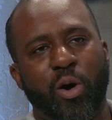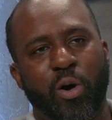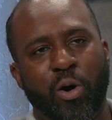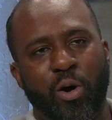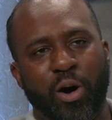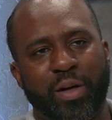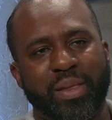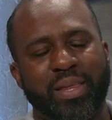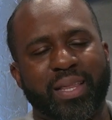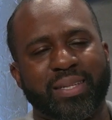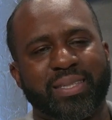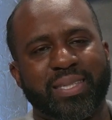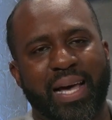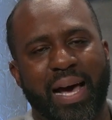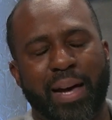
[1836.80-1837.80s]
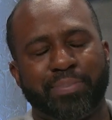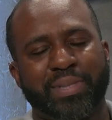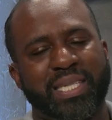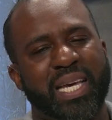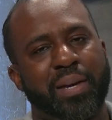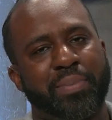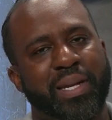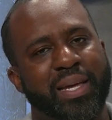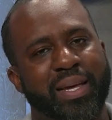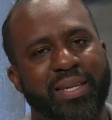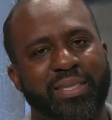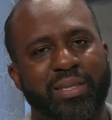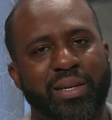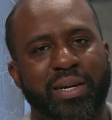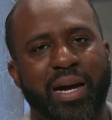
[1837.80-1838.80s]
on the top team in the
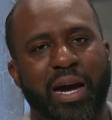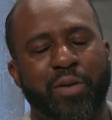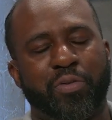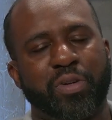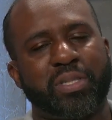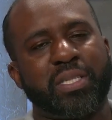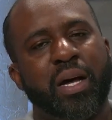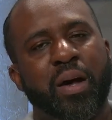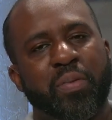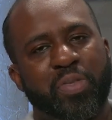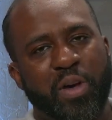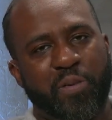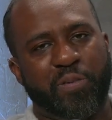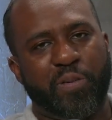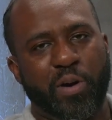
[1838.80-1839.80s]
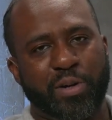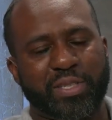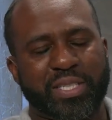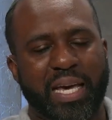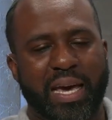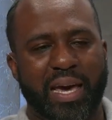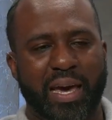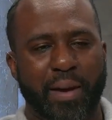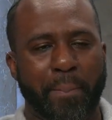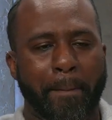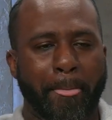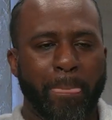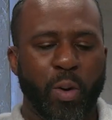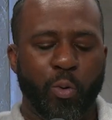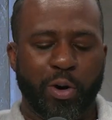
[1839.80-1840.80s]
Eastern Conference. Their first game
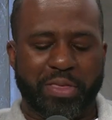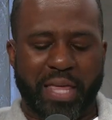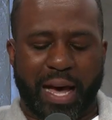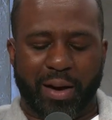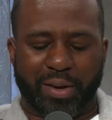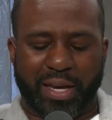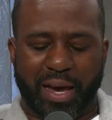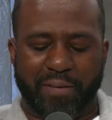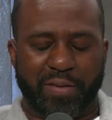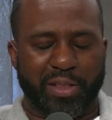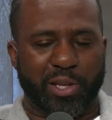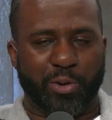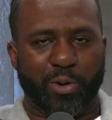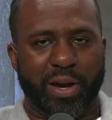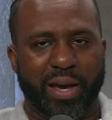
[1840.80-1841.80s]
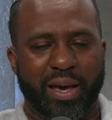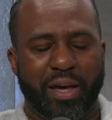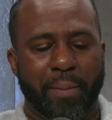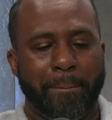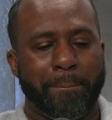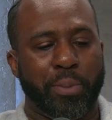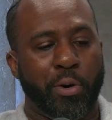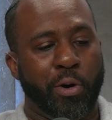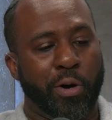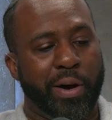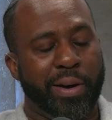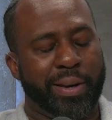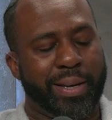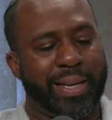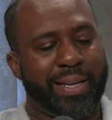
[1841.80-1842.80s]
without Kevin Durant, and
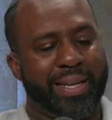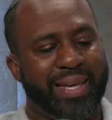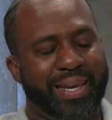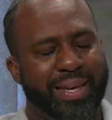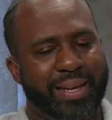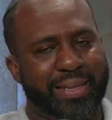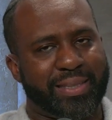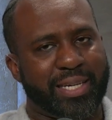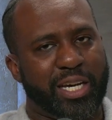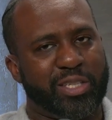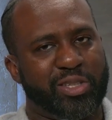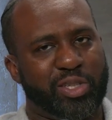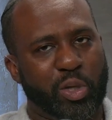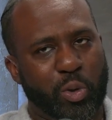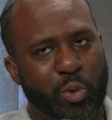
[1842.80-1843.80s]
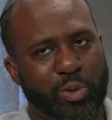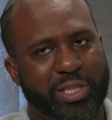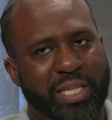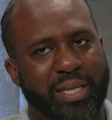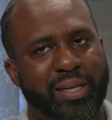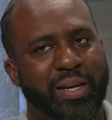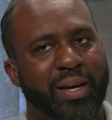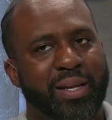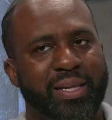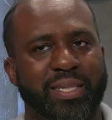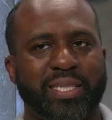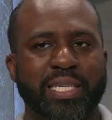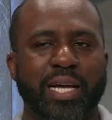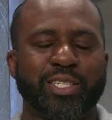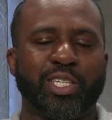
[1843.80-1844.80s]
boy, it is a doozy. The
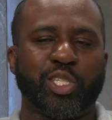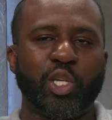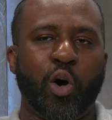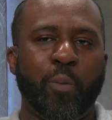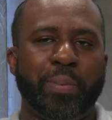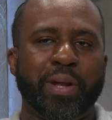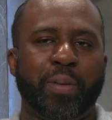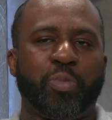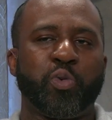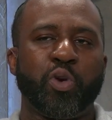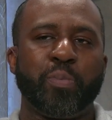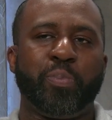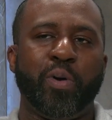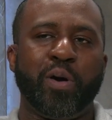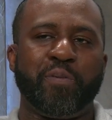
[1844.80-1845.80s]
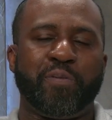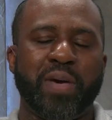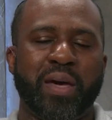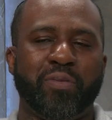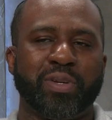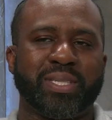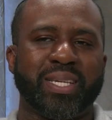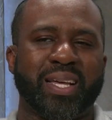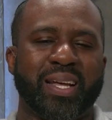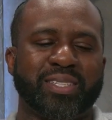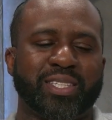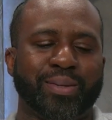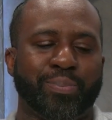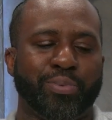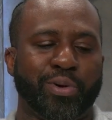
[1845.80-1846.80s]
Celtics open up three-point favorites
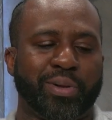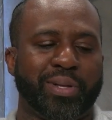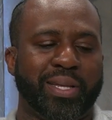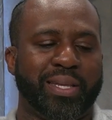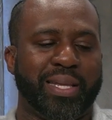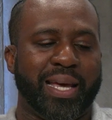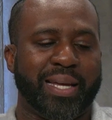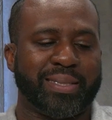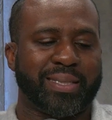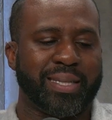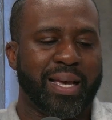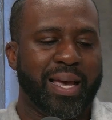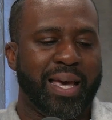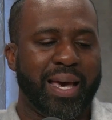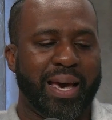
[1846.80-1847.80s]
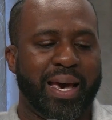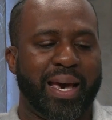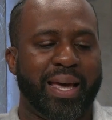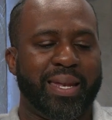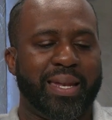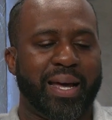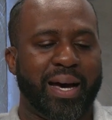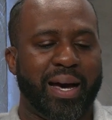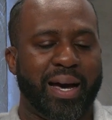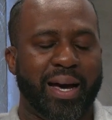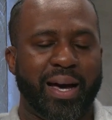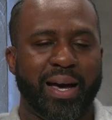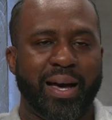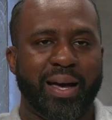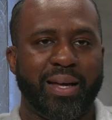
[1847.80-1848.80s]
against the Brooklyn Nets, and
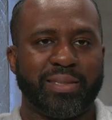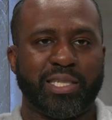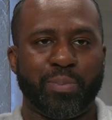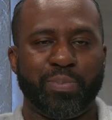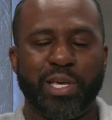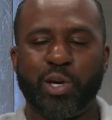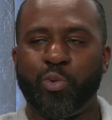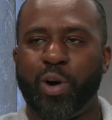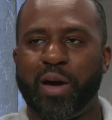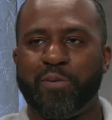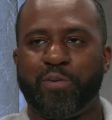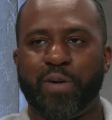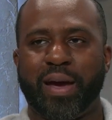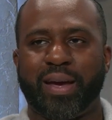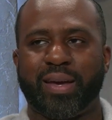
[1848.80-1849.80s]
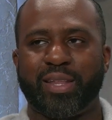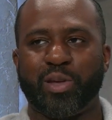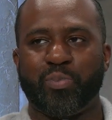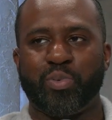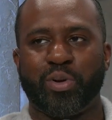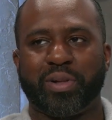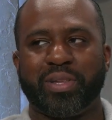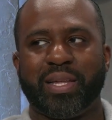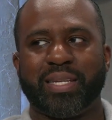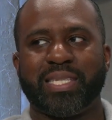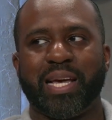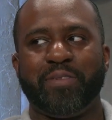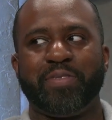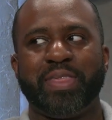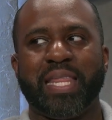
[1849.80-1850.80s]
to be quite frank, the Brooklyn Nets
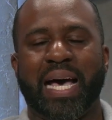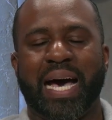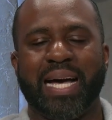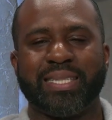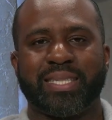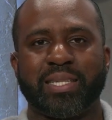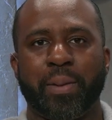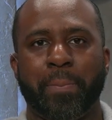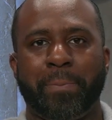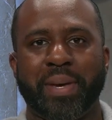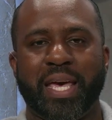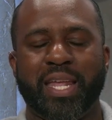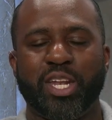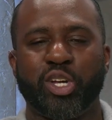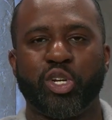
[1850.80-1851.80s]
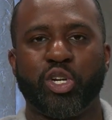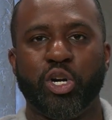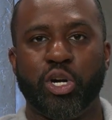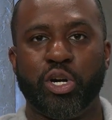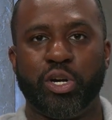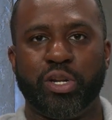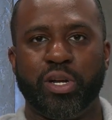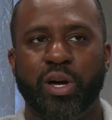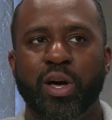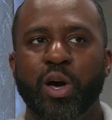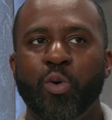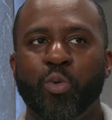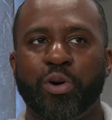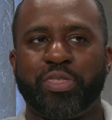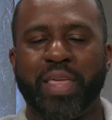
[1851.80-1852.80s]
have not been good
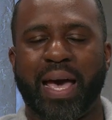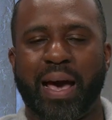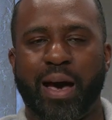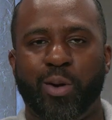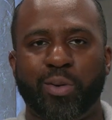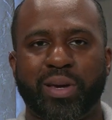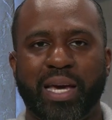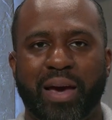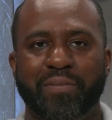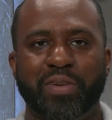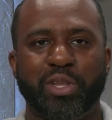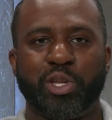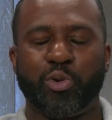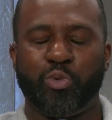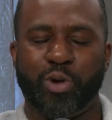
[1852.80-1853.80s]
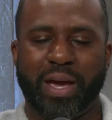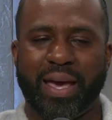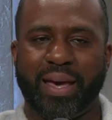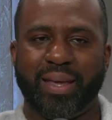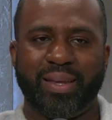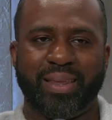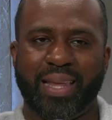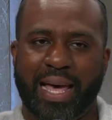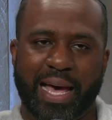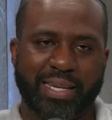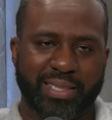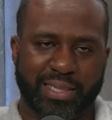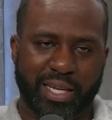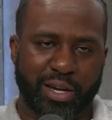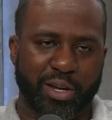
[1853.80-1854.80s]
without Kevin Durant.
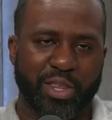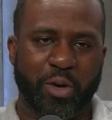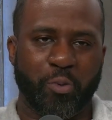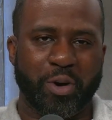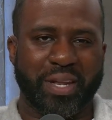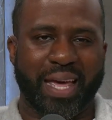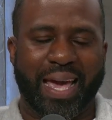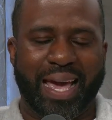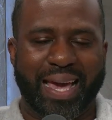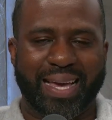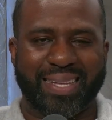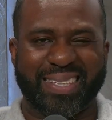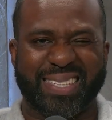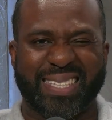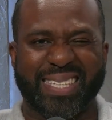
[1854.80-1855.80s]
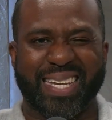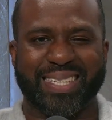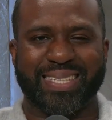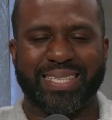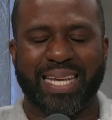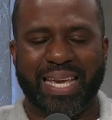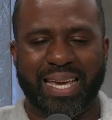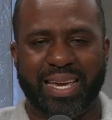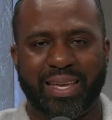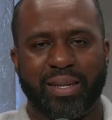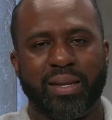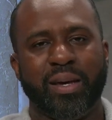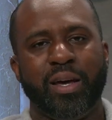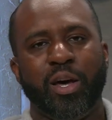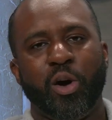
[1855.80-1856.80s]
Last year, they went
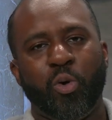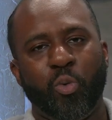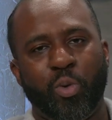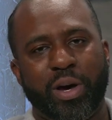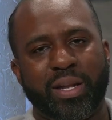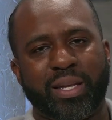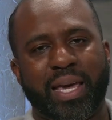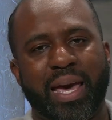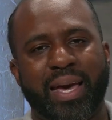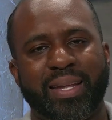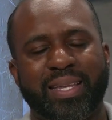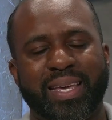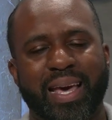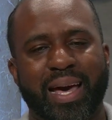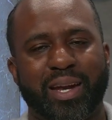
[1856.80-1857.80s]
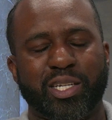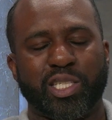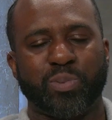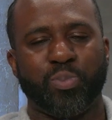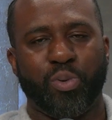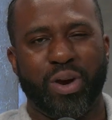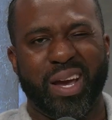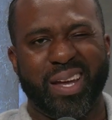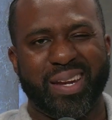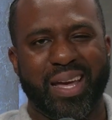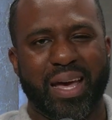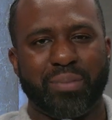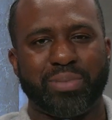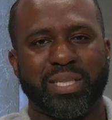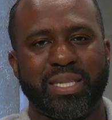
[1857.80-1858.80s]
8-16 when KD had a sprained
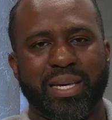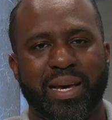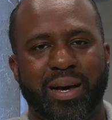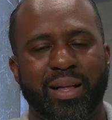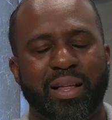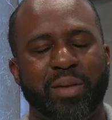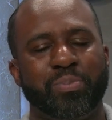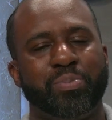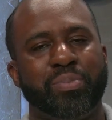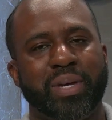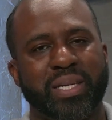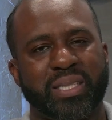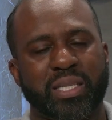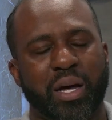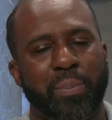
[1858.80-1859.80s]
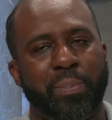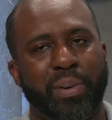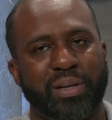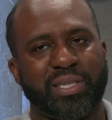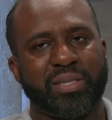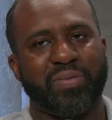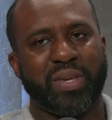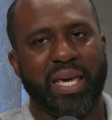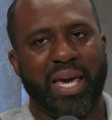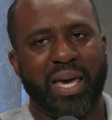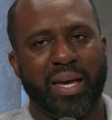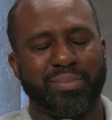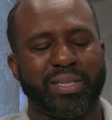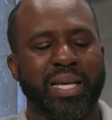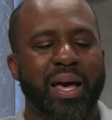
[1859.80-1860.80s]
MCL and missed a bunch of
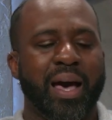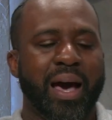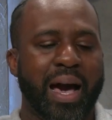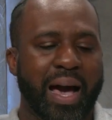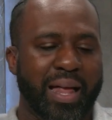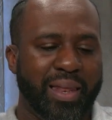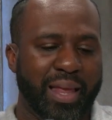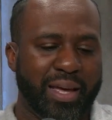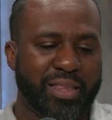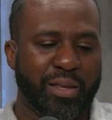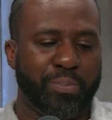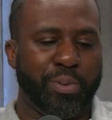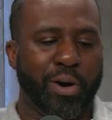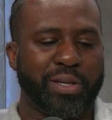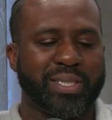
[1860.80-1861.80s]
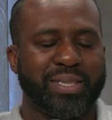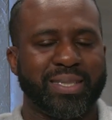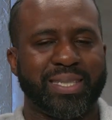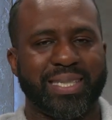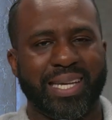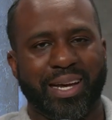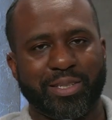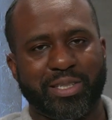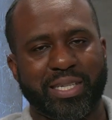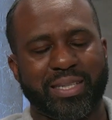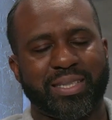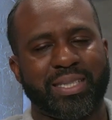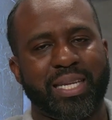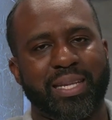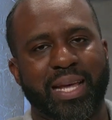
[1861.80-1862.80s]
games. I like the Boston
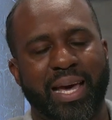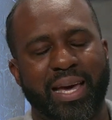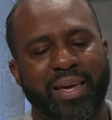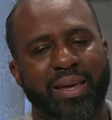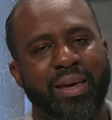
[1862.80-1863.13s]
Celtics tonight.